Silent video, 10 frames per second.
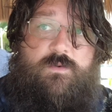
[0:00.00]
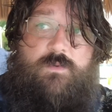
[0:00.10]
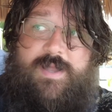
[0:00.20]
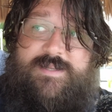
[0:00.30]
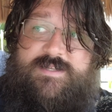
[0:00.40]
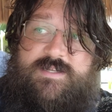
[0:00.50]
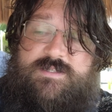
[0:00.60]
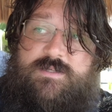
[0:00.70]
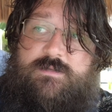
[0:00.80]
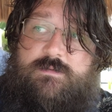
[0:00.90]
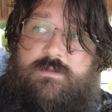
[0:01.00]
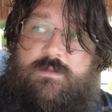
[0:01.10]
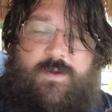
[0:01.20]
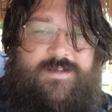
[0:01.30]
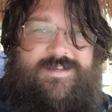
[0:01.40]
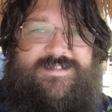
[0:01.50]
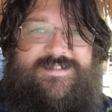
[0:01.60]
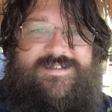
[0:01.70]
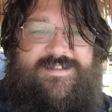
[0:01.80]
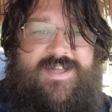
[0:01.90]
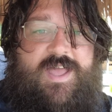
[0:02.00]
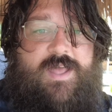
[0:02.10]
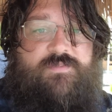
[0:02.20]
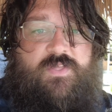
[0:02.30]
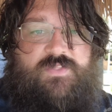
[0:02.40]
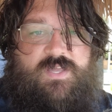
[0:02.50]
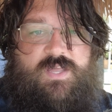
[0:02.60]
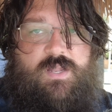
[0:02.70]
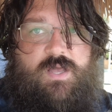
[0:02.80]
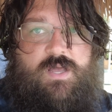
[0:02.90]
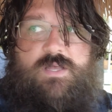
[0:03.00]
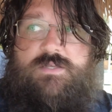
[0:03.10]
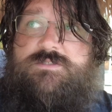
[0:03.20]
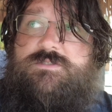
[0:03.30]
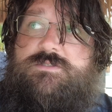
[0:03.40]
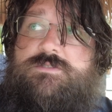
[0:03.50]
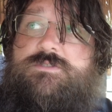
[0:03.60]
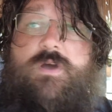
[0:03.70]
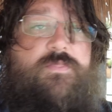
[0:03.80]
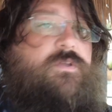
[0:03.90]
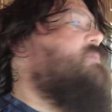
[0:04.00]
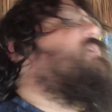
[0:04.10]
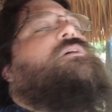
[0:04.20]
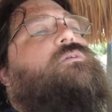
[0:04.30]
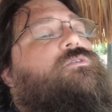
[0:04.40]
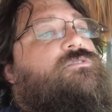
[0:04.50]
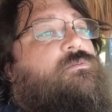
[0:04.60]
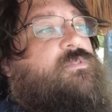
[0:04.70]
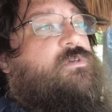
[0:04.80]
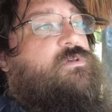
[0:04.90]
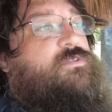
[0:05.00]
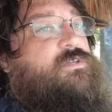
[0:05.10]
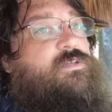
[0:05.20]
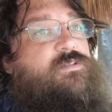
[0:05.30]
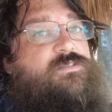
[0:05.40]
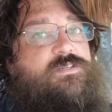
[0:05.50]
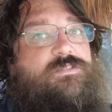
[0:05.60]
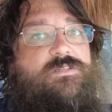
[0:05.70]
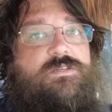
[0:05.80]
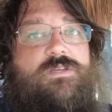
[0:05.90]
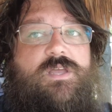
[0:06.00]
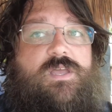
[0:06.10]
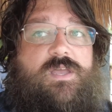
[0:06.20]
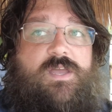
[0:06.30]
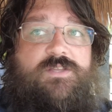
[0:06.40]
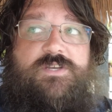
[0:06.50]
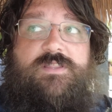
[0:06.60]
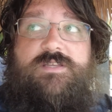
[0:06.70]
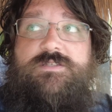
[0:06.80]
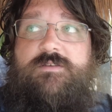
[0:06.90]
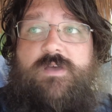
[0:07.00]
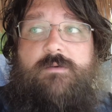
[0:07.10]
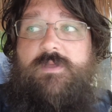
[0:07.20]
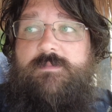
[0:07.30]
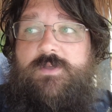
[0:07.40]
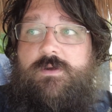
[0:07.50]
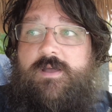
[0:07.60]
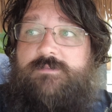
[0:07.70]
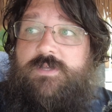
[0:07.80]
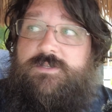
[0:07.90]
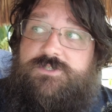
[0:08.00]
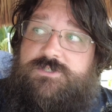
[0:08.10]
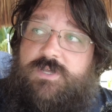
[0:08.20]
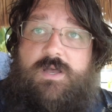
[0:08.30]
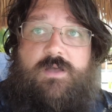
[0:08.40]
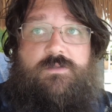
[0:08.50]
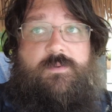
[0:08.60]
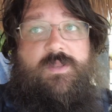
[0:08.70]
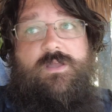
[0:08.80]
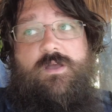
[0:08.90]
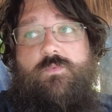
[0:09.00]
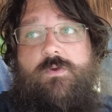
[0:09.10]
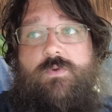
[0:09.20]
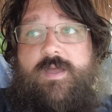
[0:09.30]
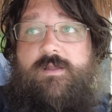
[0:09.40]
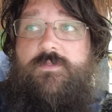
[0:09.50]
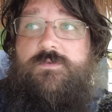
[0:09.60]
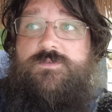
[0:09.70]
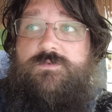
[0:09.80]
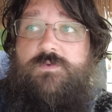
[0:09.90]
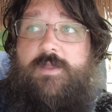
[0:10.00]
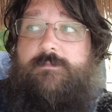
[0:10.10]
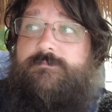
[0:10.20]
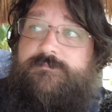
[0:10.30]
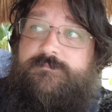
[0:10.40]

of the wine tasting, the tequilas. So I think we're going to go do some of the tequila tasting and check that stuff out. Maybe go have lunch, depending on where we're at on this rain.